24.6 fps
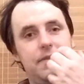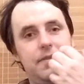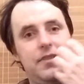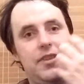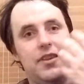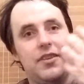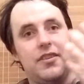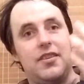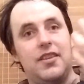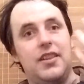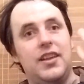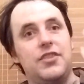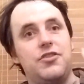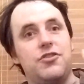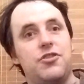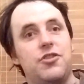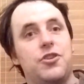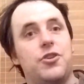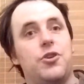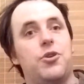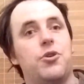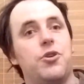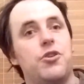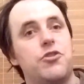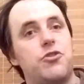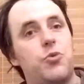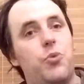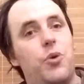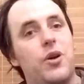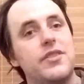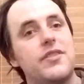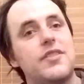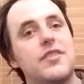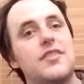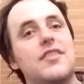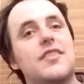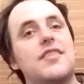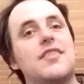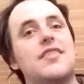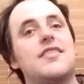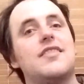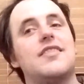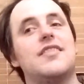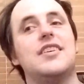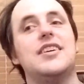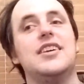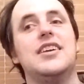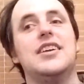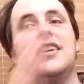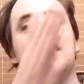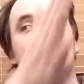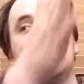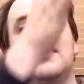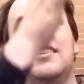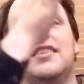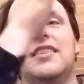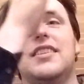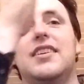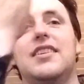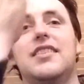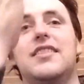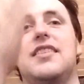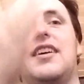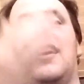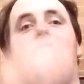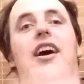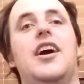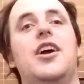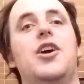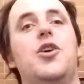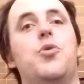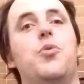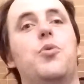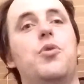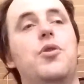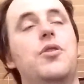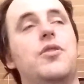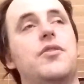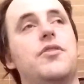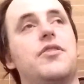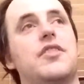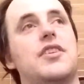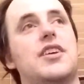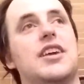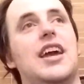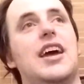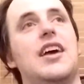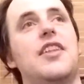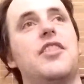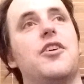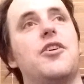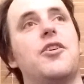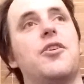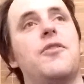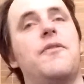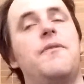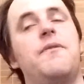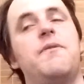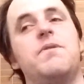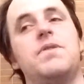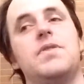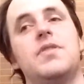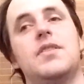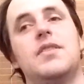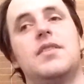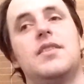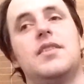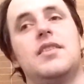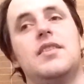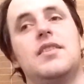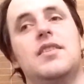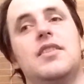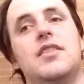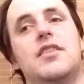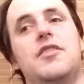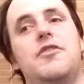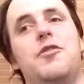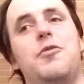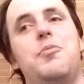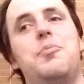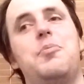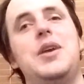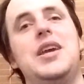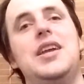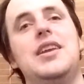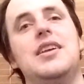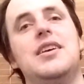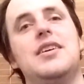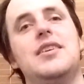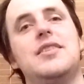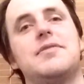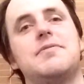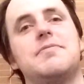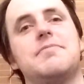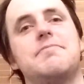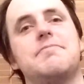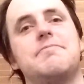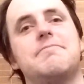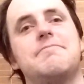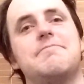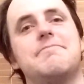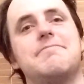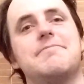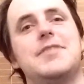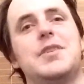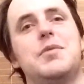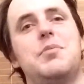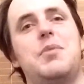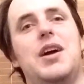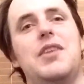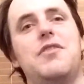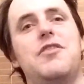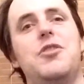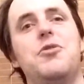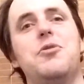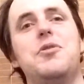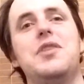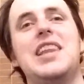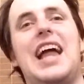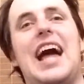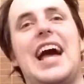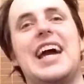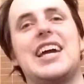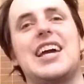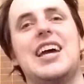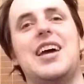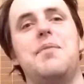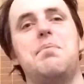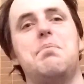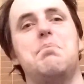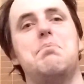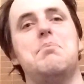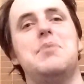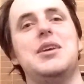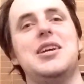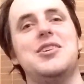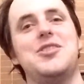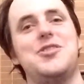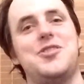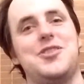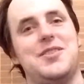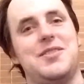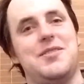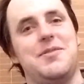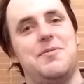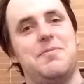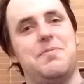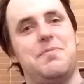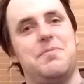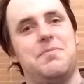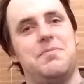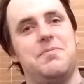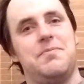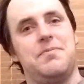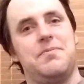The Celestial Chorus wants to sing the entire world together. The Verbena, in my view, lack ambition.